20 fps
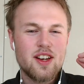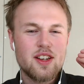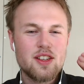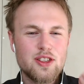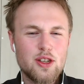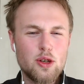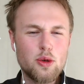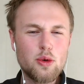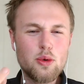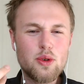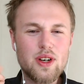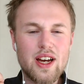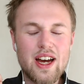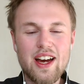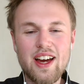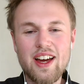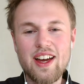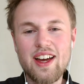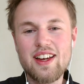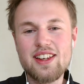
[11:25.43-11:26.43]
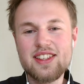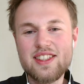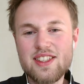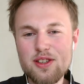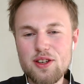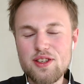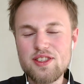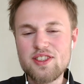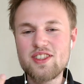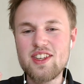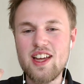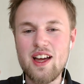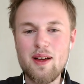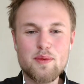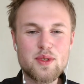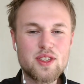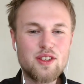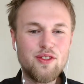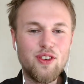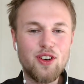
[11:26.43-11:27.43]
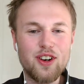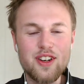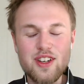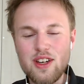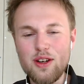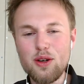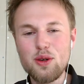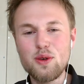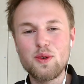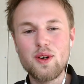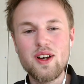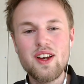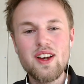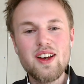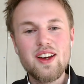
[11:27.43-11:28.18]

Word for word: new uh, systems for new